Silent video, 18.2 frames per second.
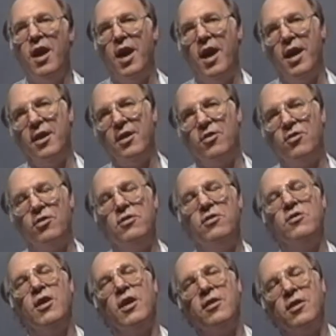And it
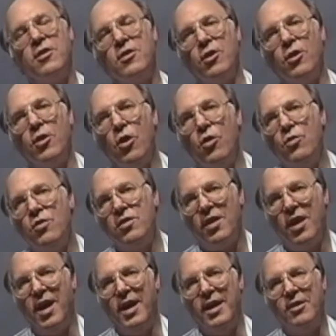turns out that the low
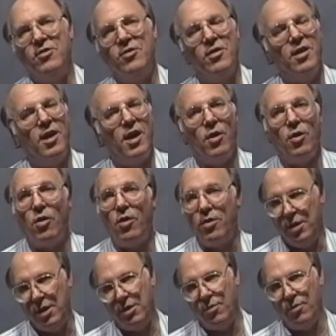tides are not
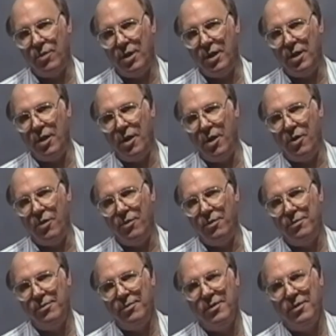all equally low.